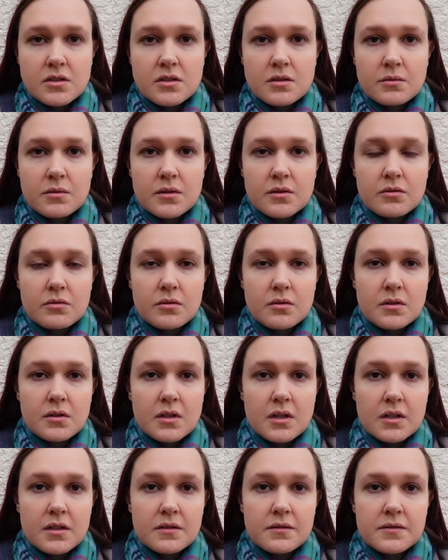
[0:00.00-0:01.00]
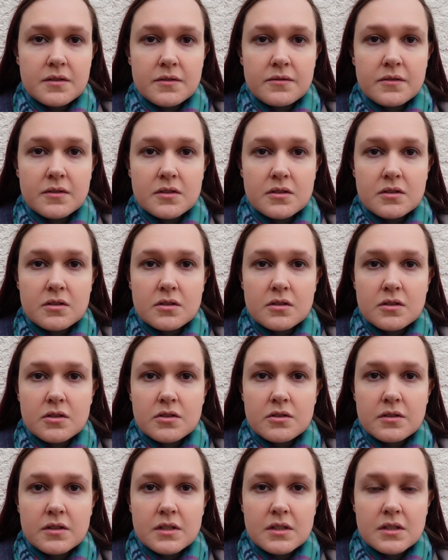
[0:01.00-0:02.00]
She went through a lot of different
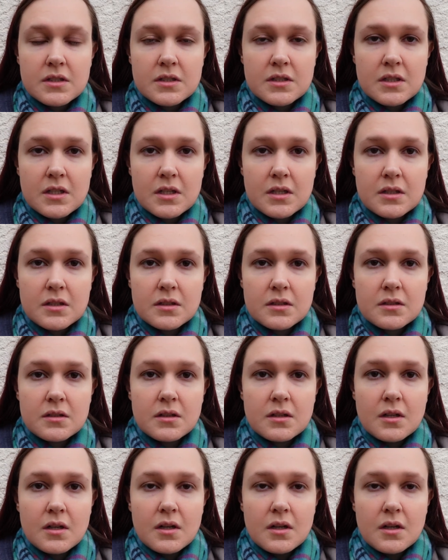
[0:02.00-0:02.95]
surgeries, and